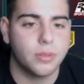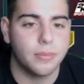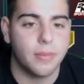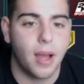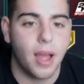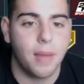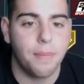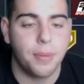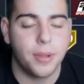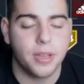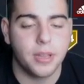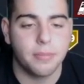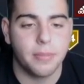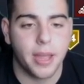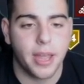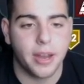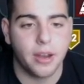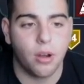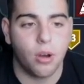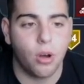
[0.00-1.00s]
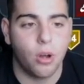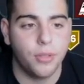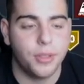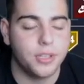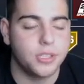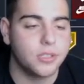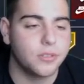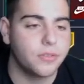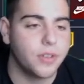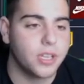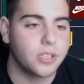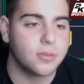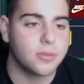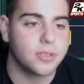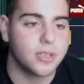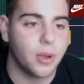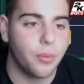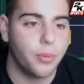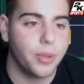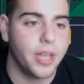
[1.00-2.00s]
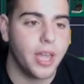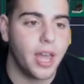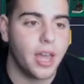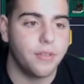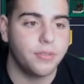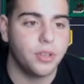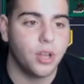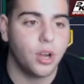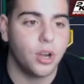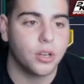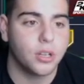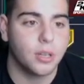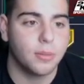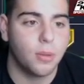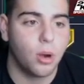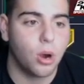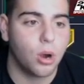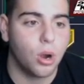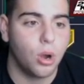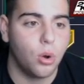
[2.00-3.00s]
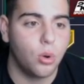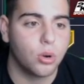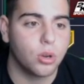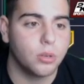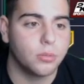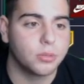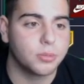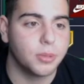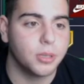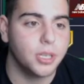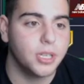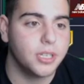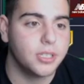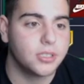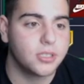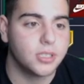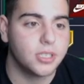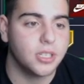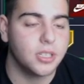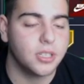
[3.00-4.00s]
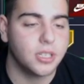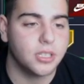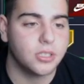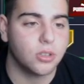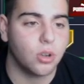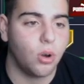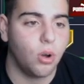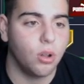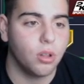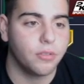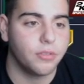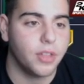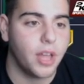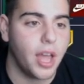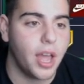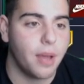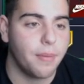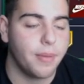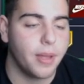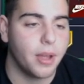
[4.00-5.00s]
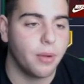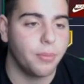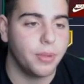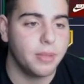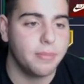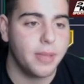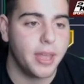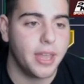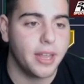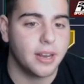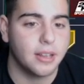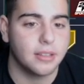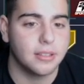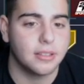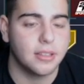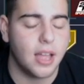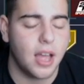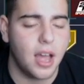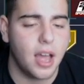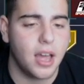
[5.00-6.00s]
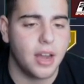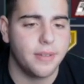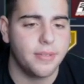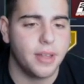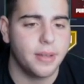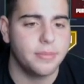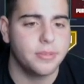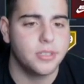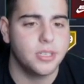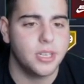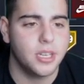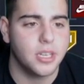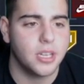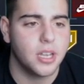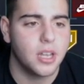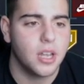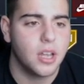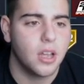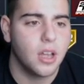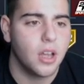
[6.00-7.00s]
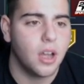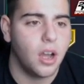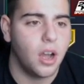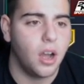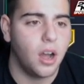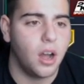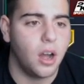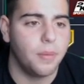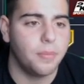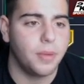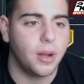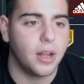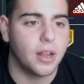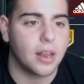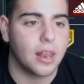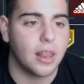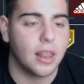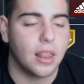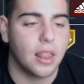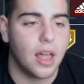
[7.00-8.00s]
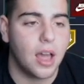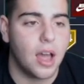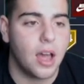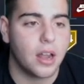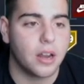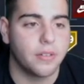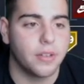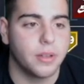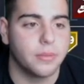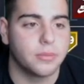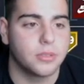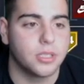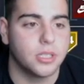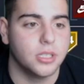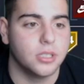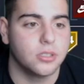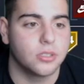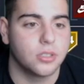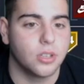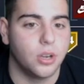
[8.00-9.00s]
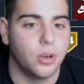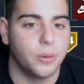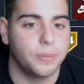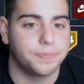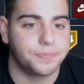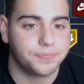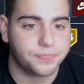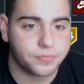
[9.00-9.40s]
in my opinion, man, all these investments that we have done, Lamar Odoms, Malik Sealy's, all of that, man, we made a lot of MC. Um, a lot of MC. So,